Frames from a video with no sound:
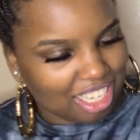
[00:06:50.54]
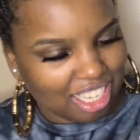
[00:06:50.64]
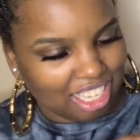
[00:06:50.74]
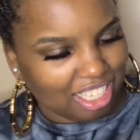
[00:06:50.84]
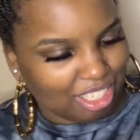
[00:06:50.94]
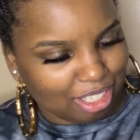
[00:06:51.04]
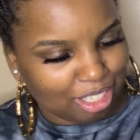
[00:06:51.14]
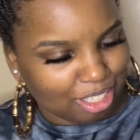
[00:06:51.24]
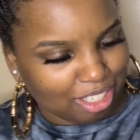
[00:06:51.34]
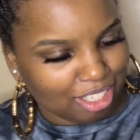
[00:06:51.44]
That she
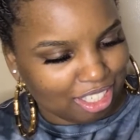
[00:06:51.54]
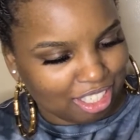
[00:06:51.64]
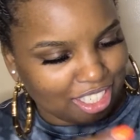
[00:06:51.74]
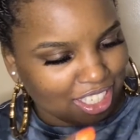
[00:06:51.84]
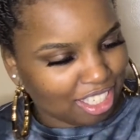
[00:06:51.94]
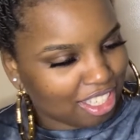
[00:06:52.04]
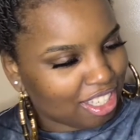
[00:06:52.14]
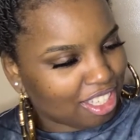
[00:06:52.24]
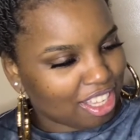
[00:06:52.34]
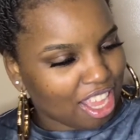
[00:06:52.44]
just,
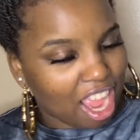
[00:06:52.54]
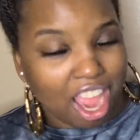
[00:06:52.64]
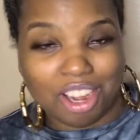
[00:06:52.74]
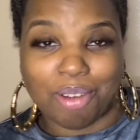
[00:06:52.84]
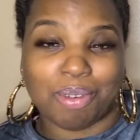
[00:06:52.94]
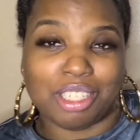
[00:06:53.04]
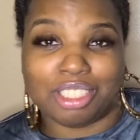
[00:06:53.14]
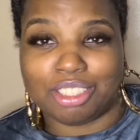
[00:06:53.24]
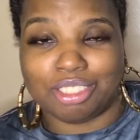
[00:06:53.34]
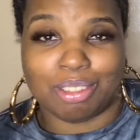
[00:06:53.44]
I know we just
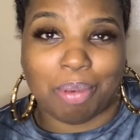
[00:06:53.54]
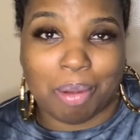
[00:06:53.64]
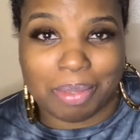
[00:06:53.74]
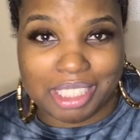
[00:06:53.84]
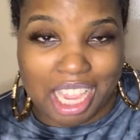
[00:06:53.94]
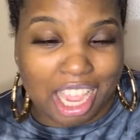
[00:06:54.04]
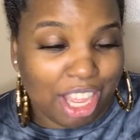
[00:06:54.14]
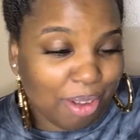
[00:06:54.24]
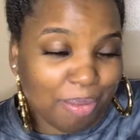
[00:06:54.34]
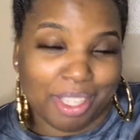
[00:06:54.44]
use the paper
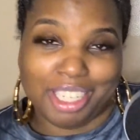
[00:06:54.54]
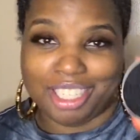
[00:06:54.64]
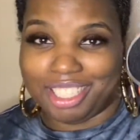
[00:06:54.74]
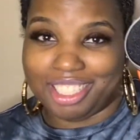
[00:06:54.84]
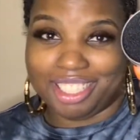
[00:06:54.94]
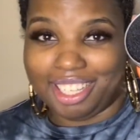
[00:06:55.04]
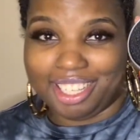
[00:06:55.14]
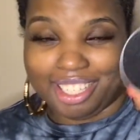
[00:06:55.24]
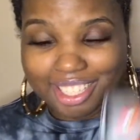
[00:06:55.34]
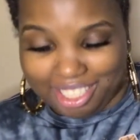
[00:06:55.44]
towel, but
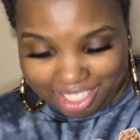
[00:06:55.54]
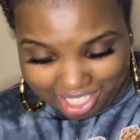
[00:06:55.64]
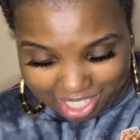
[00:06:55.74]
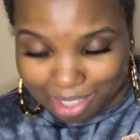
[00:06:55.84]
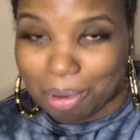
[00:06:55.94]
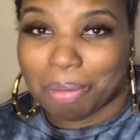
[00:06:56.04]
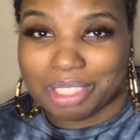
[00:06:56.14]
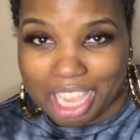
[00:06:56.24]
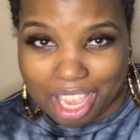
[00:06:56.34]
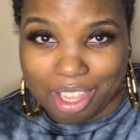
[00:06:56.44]

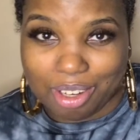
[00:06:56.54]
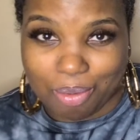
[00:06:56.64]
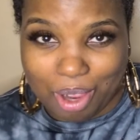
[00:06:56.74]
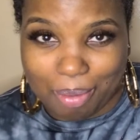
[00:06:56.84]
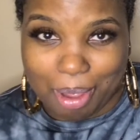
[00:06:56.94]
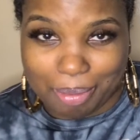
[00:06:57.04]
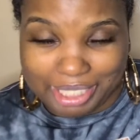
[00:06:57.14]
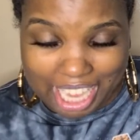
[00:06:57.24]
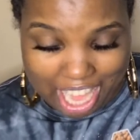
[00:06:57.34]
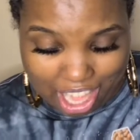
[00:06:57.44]
the wet paper
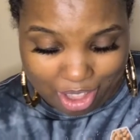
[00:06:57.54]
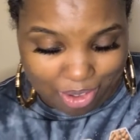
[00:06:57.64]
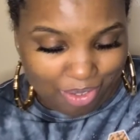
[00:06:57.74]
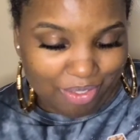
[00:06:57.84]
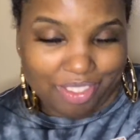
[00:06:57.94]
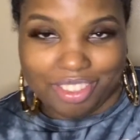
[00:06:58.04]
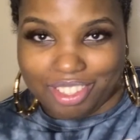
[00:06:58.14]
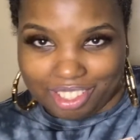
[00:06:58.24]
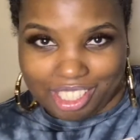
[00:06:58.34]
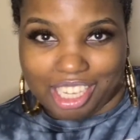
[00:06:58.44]
towel.
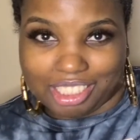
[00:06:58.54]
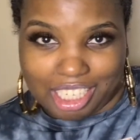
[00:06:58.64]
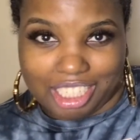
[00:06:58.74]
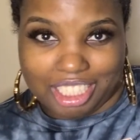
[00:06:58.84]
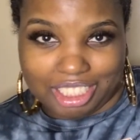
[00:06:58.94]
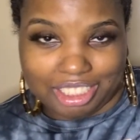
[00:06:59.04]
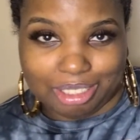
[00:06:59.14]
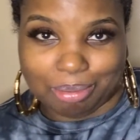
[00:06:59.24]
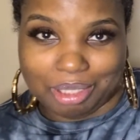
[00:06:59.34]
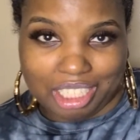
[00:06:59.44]
Yes, I did.
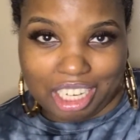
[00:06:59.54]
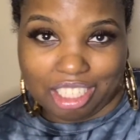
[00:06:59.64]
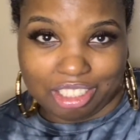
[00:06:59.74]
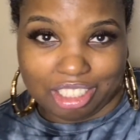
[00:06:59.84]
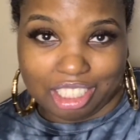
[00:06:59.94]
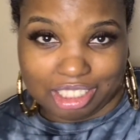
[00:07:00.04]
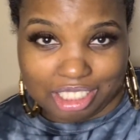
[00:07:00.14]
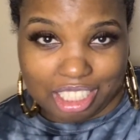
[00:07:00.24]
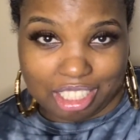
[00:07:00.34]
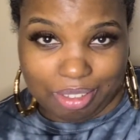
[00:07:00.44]
But I heard that's
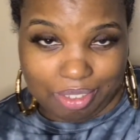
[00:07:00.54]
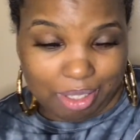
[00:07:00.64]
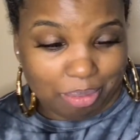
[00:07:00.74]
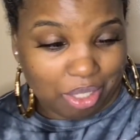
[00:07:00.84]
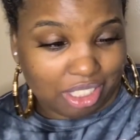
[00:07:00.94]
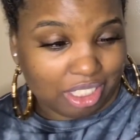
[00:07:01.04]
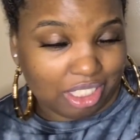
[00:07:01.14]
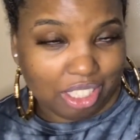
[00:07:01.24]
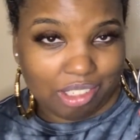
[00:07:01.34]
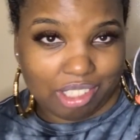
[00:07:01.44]
not good for your brushes,
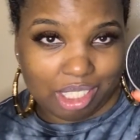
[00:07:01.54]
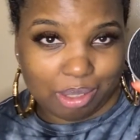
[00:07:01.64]
so that's